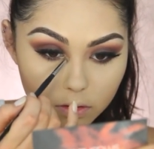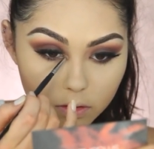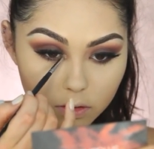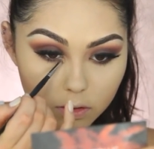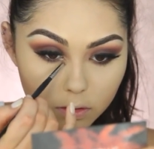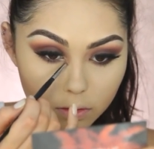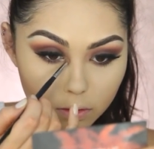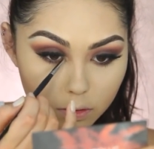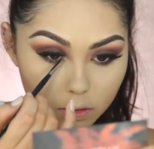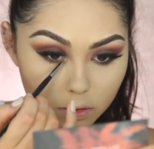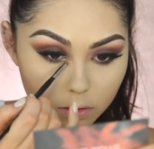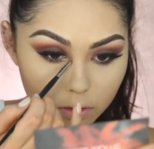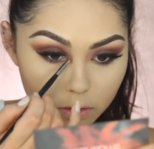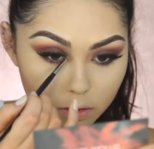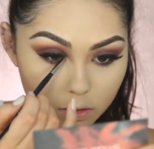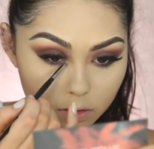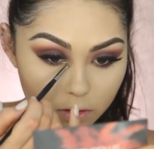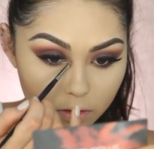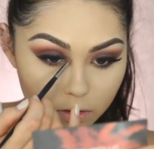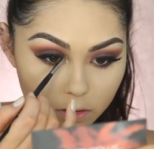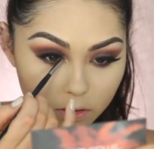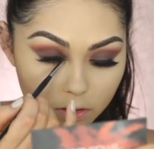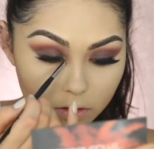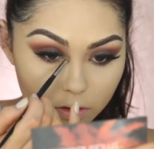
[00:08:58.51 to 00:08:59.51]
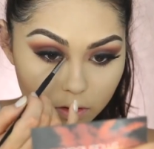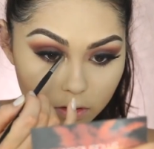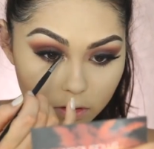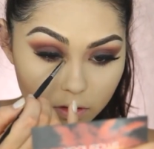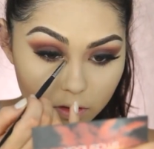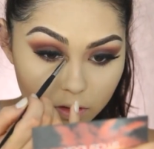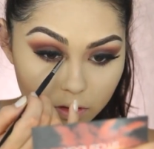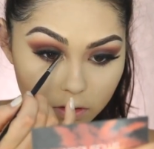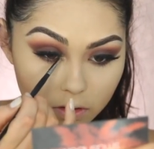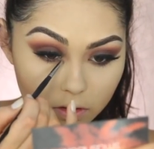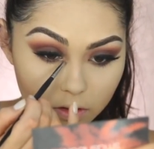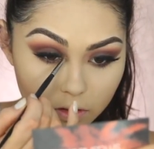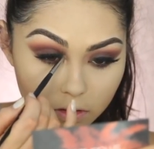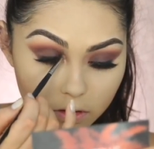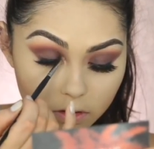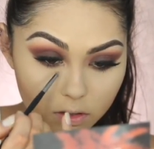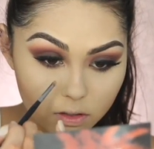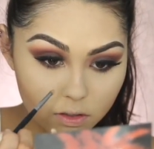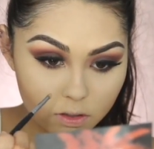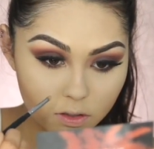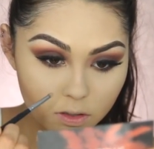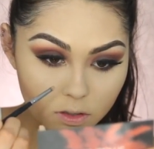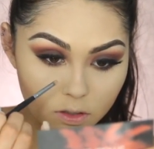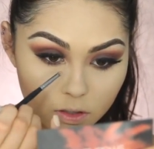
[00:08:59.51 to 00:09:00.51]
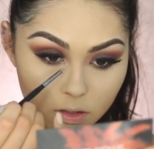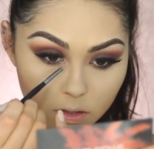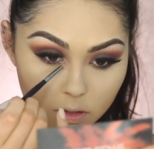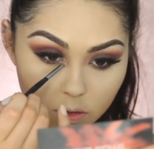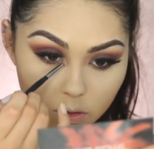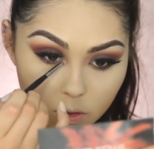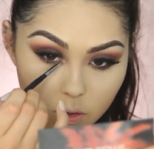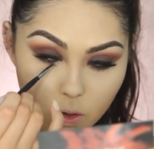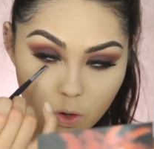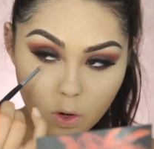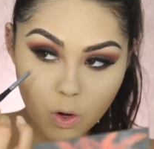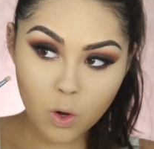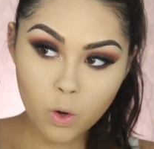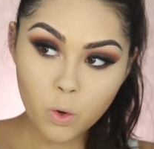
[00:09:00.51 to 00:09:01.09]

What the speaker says: I think this might be the shade that Patrick used.